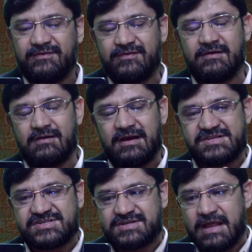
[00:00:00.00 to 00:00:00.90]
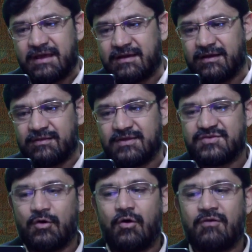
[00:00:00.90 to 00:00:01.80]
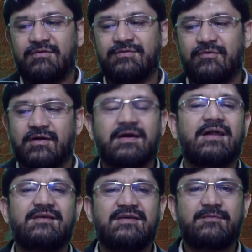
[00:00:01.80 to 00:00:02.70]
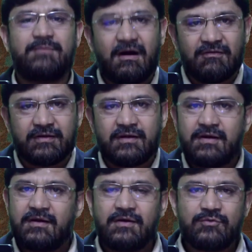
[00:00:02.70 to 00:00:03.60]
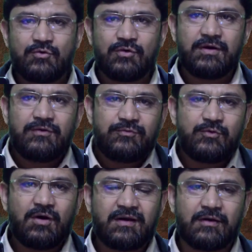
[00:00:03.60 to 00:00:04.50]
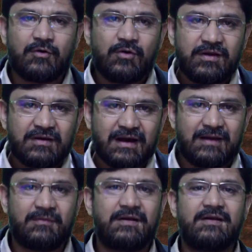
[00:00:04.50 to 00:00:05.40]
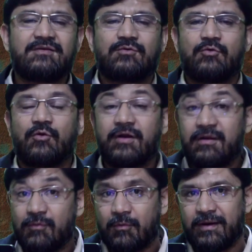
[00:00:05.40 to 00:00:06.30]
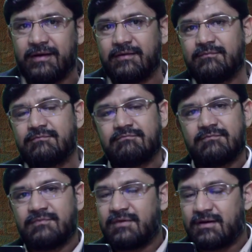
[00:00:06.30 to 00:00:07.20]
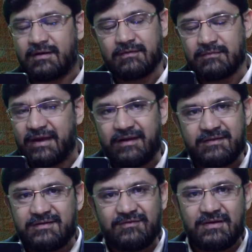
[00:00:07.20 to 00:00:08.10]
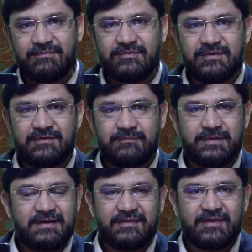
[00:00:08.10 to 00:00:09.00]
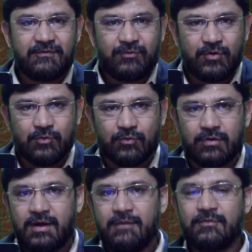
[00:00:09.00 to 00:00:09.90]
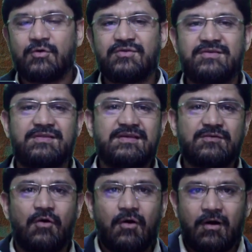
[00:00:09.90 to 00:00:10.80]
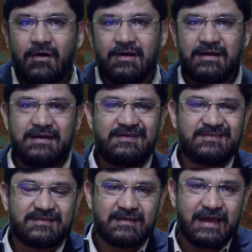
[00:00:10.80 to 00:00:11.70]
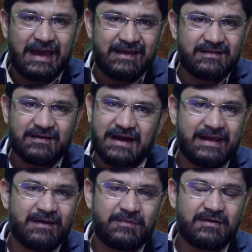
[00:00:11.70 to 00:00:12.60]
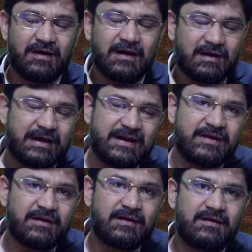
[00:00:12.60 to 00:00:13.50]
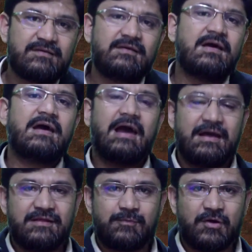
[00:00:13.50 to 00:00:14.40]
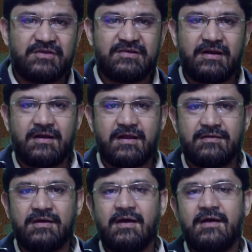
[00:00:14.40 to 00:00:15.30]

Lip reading: let's link this all with work energy and power. So if you are good in kinematics, good in momentum, energy will be nothing for you, because this all is either kinetic energy, either potential energy,